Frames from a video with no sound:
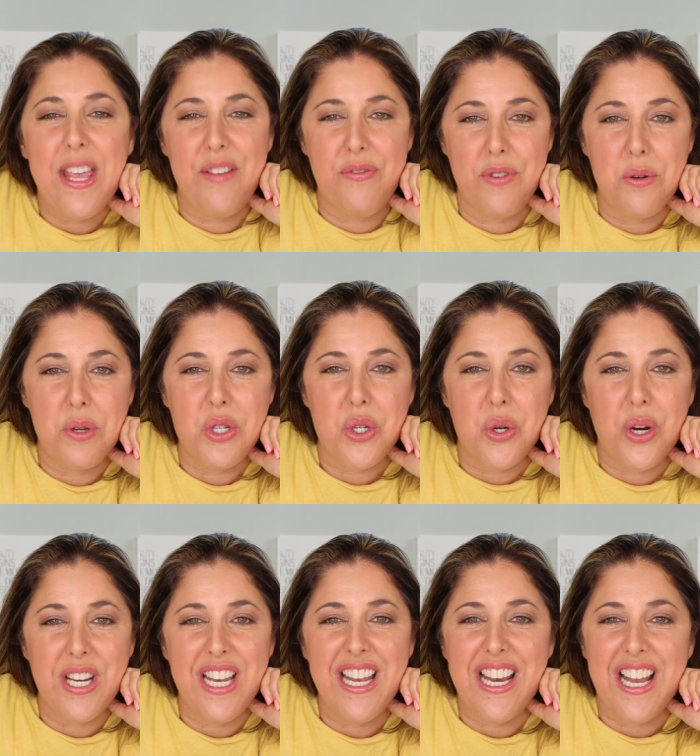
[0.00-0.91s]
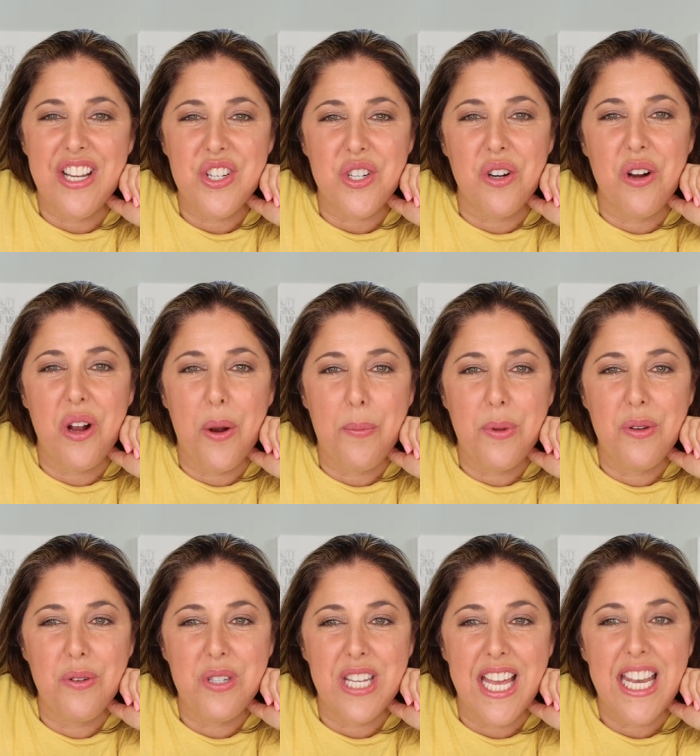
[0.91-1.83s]
if you enjoyed it and I sure hope
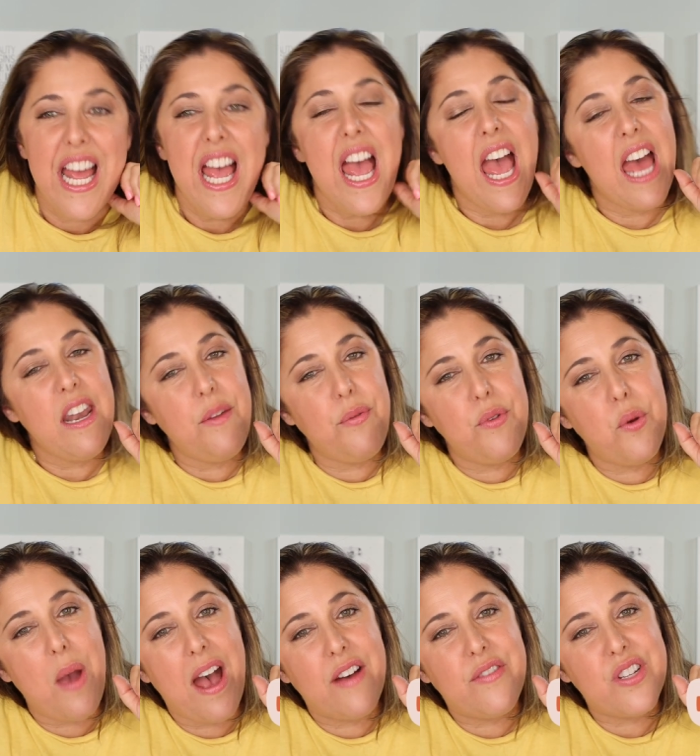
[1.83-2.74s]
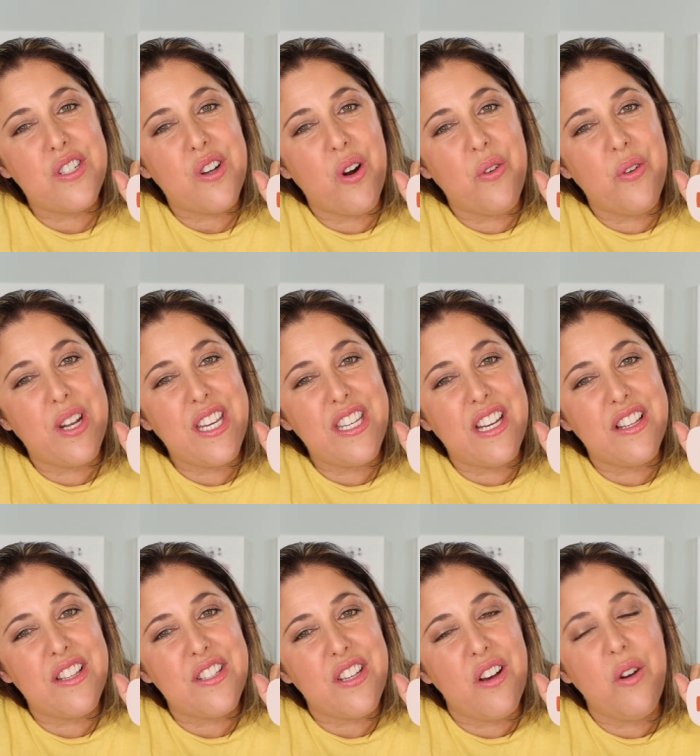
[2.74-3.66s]
you did. And if you haven't already
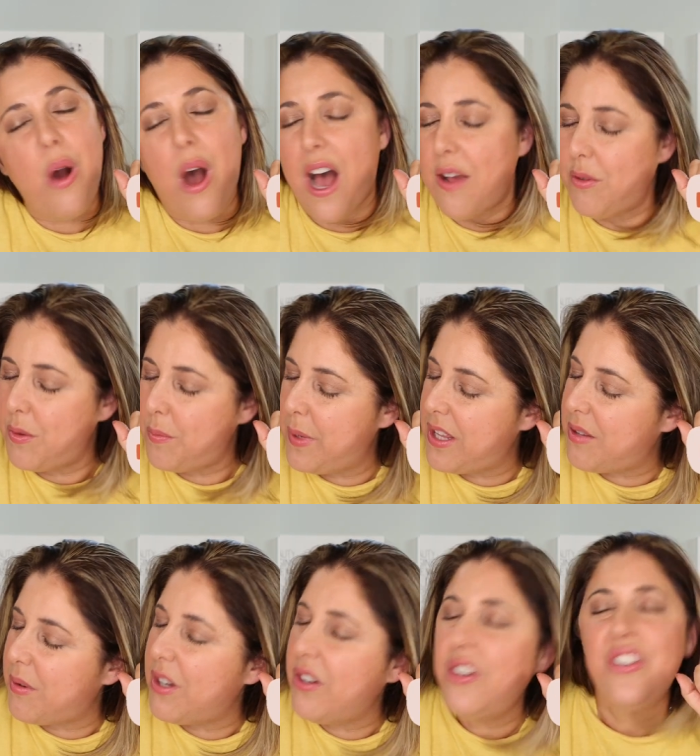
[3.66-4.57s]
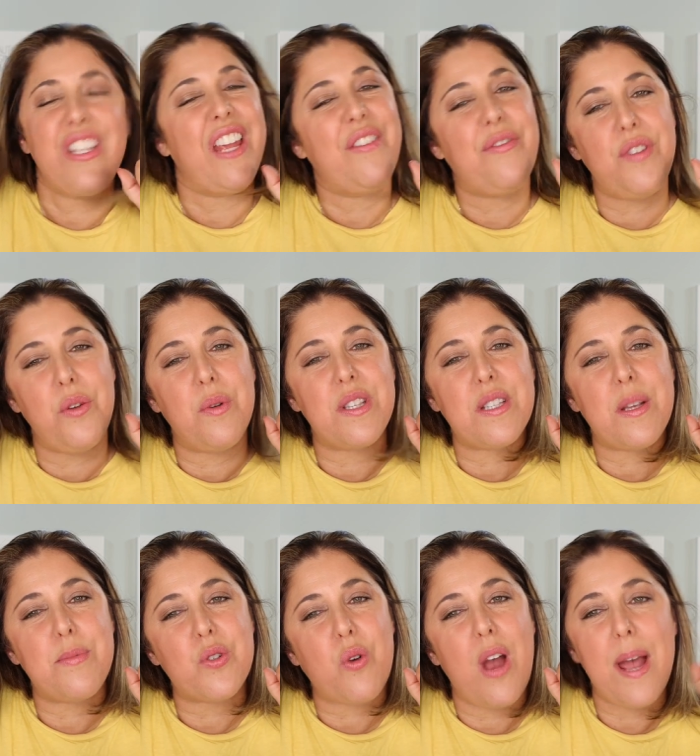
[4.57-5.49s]
done so, I would be thrilled if you would
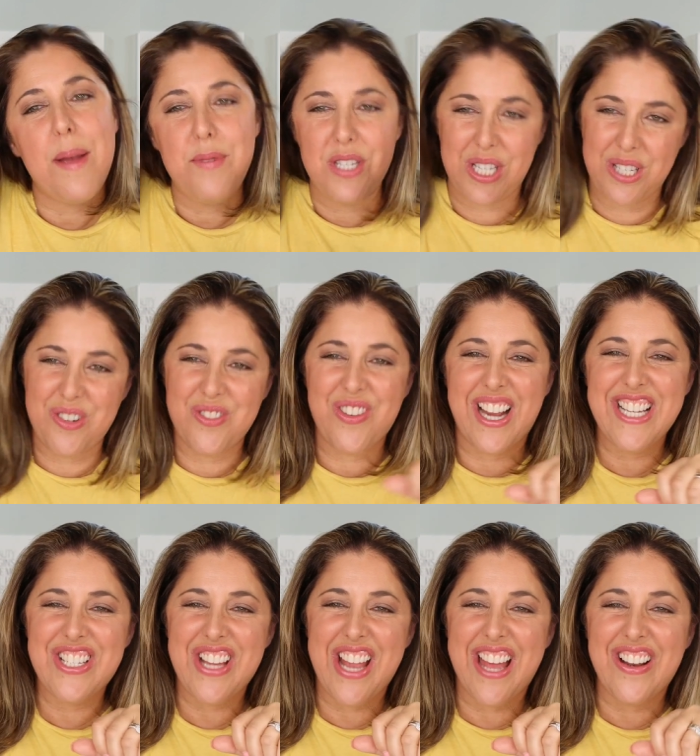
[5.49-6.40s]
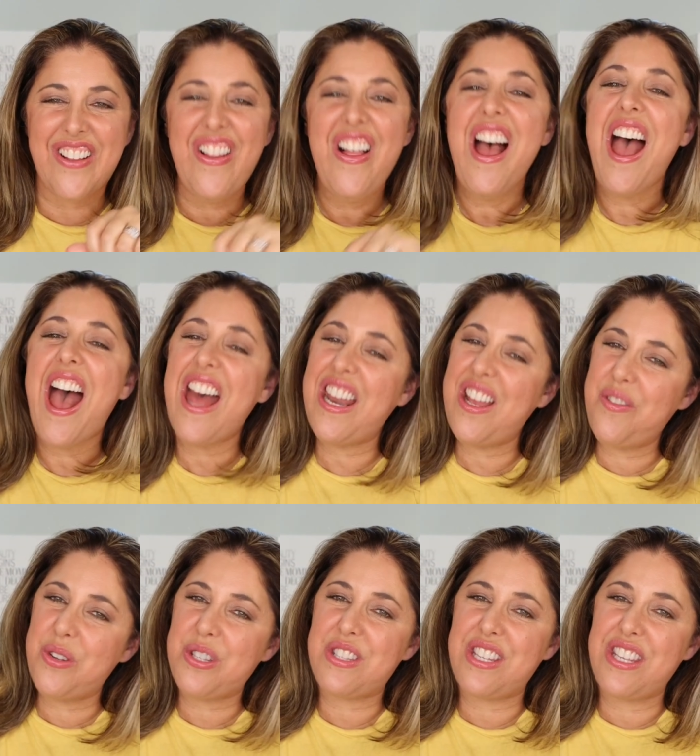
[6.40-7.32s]
subscribe to my channel and
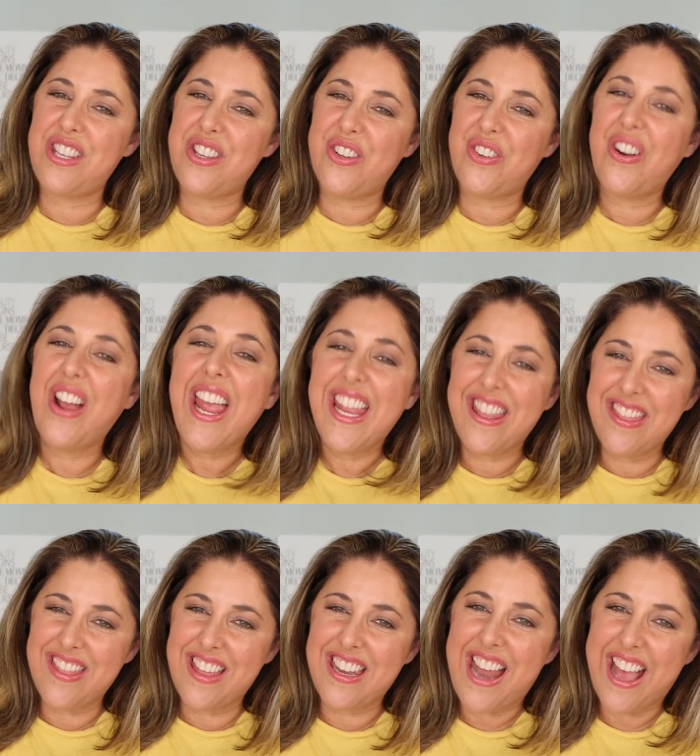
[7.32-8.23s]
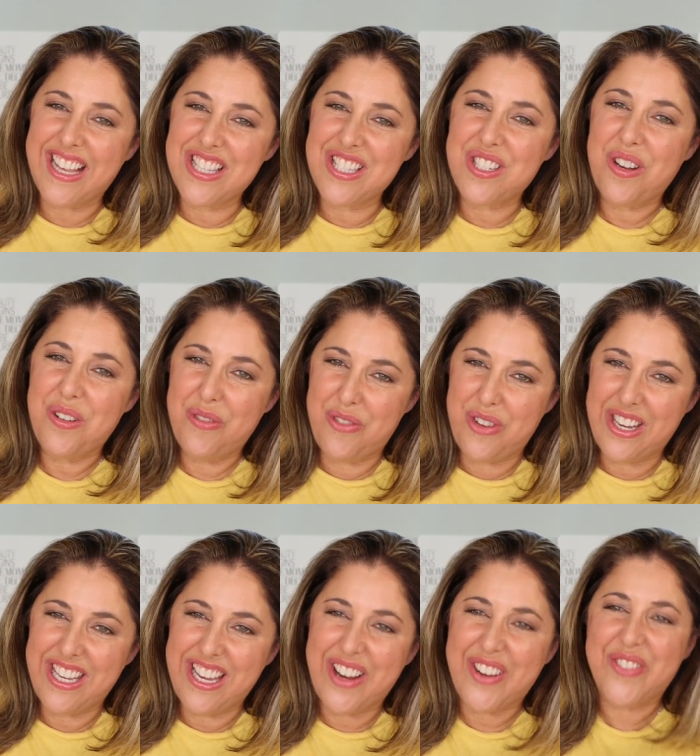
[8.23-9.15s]
I will see you in the next
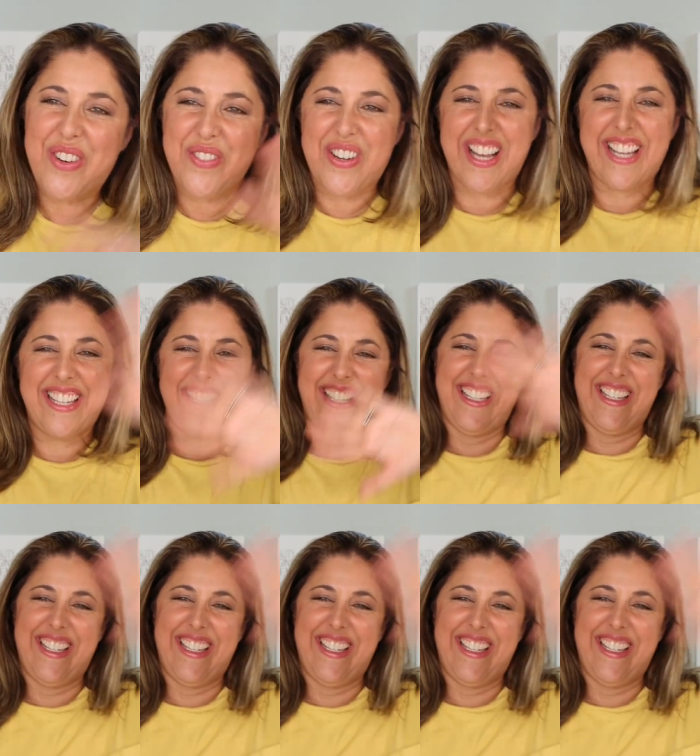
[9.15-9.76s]
video. Bye-bye.